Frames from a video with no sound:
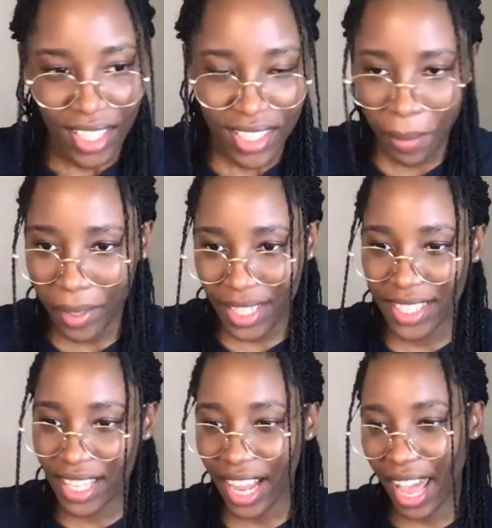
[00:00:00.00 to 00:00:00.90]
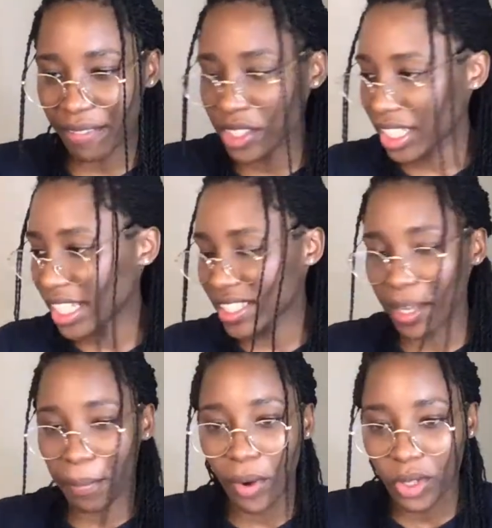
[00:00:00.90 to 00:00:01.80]
Somebody said I have to eat
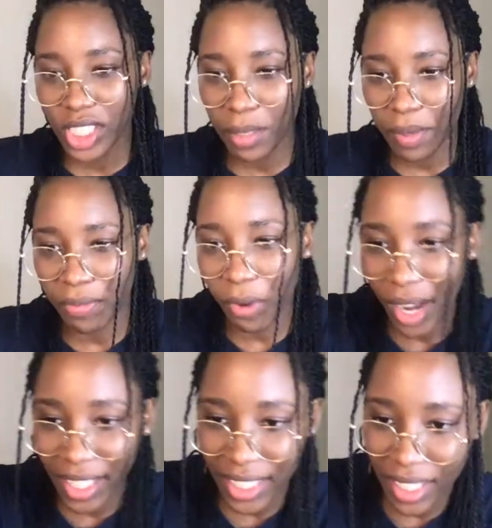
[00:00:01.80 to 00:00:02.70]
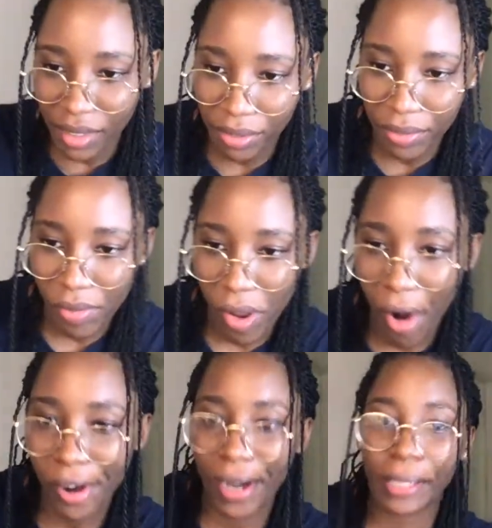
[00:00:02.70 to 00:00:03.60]
some mochi before I leave.
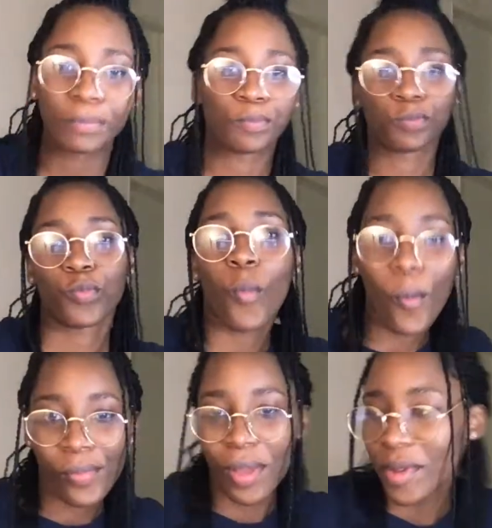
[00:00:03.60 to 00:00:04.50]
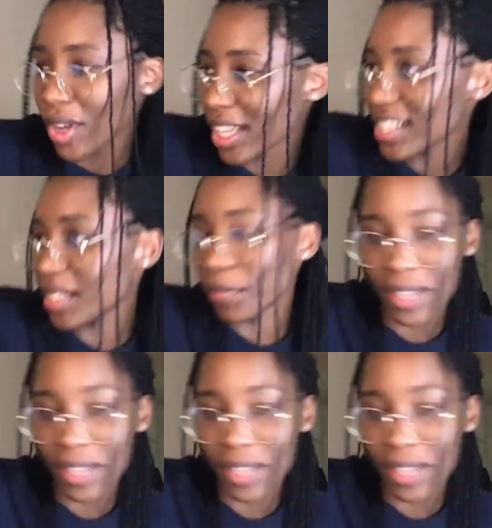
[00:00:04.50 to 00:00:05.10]
Okay. Let me go get some